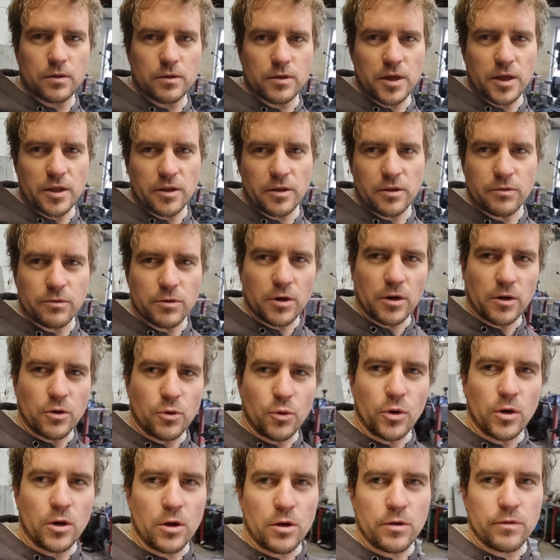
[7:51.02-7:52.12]
Now that the front
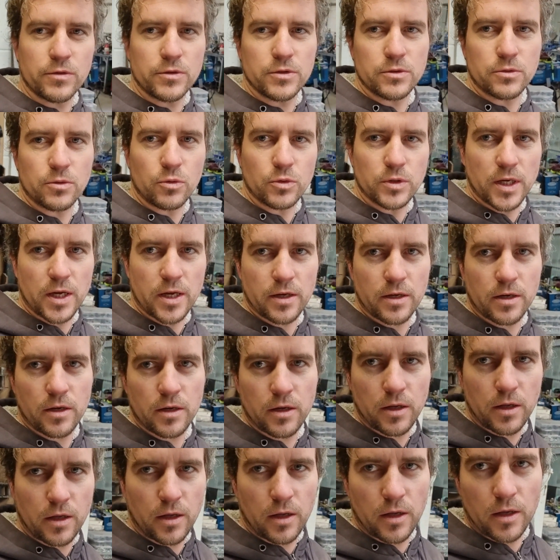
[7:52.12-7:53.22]
coilovers are all done,
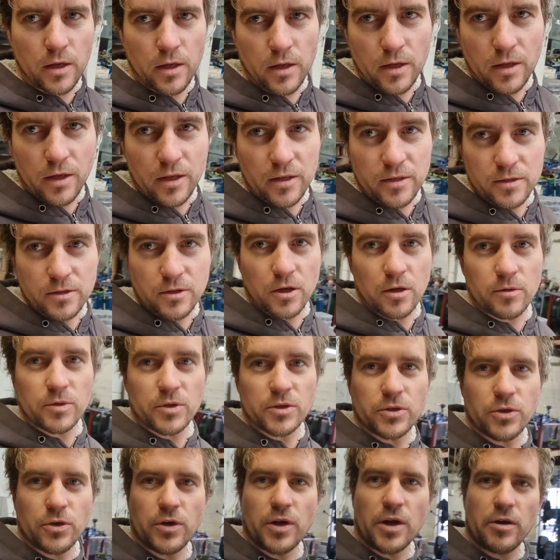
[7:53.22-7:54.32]
it's time to
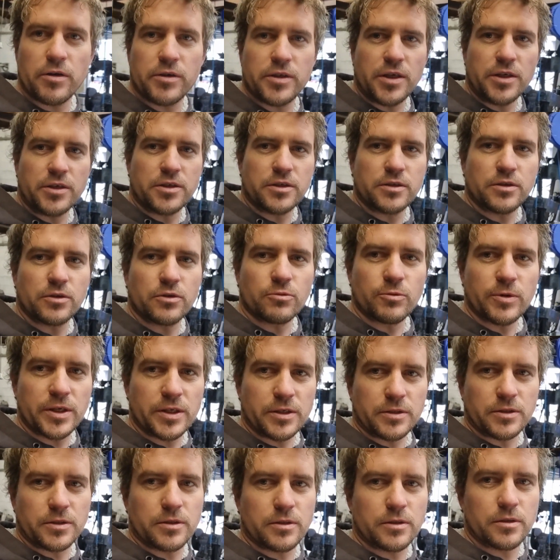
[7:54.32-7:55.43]
turn our attention to the
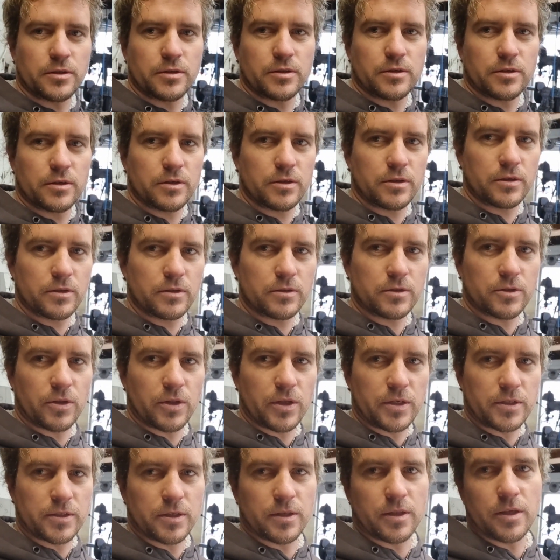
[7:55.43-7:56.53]
rears. So
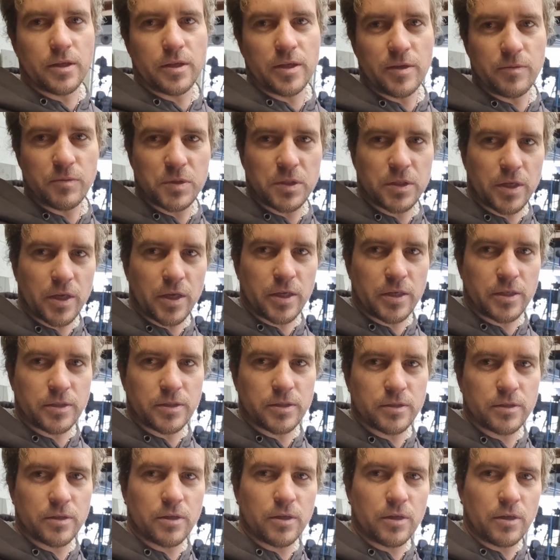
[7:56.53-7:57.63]
these are the
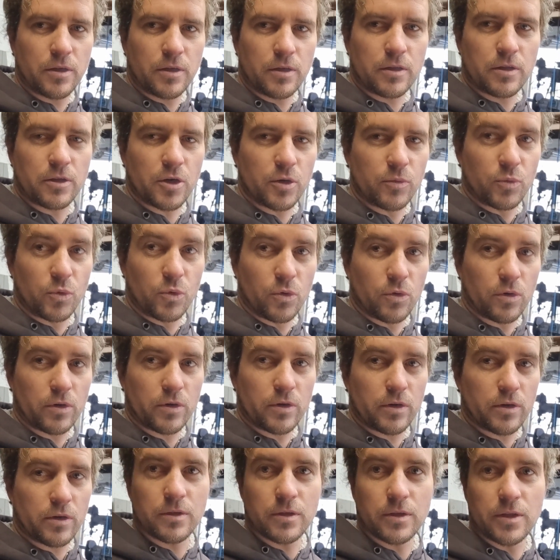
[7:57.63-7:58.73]
MCAs that I bought
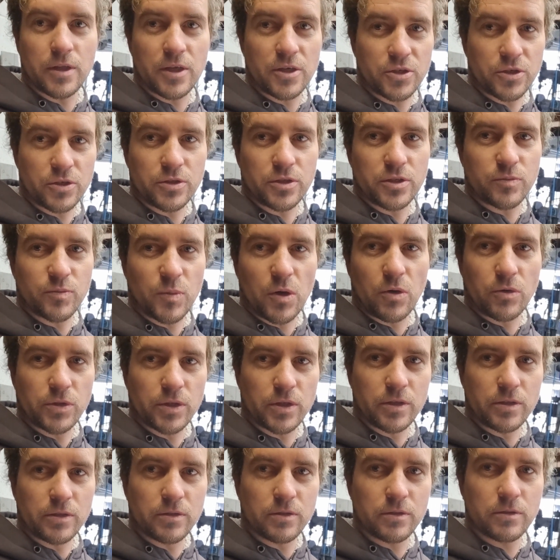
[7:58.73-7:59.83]
and they should just bolt
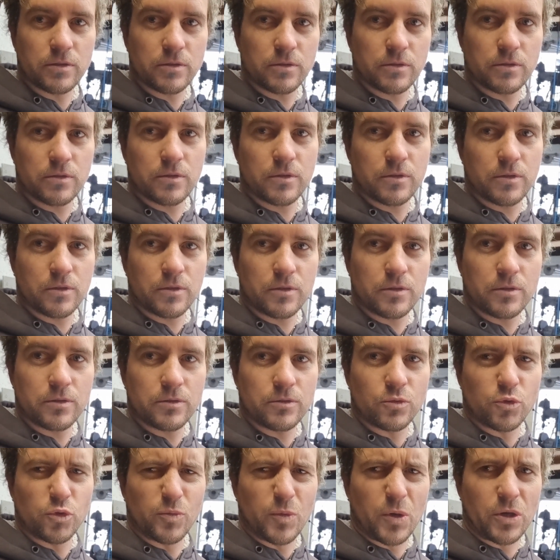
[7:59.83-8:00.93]
in,
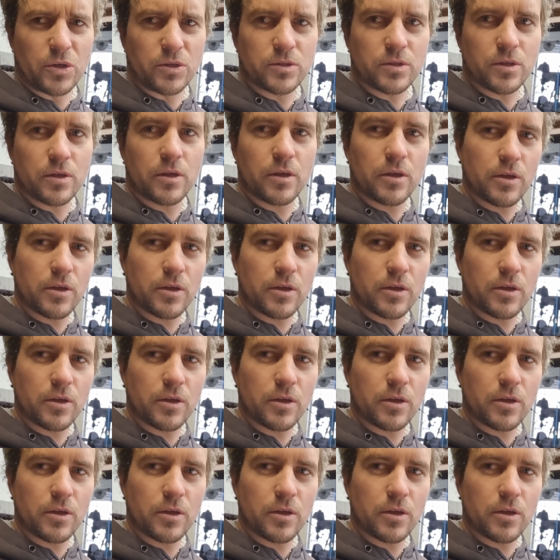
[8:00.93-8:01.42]
almost.